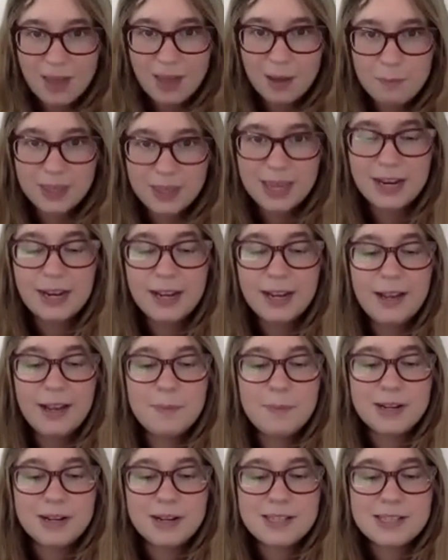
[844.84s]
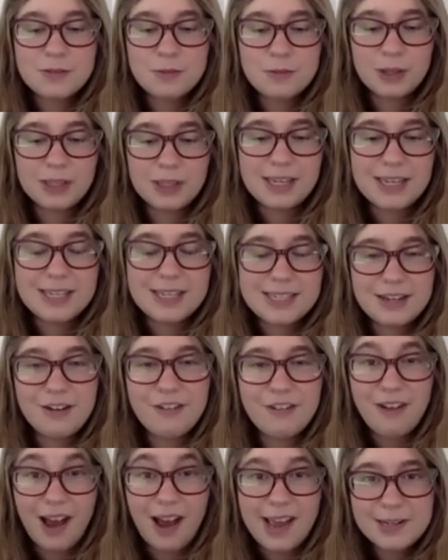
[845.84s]
that plant, but it's really easy
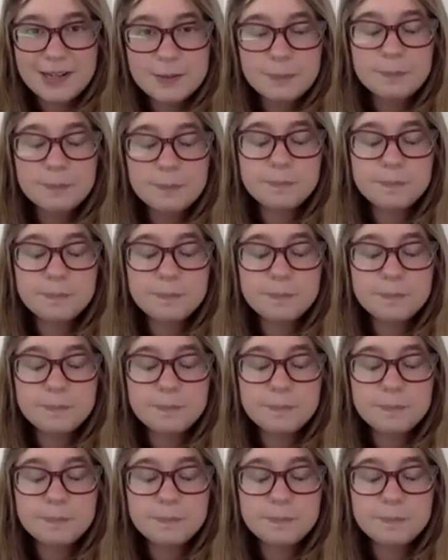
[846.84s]
to find.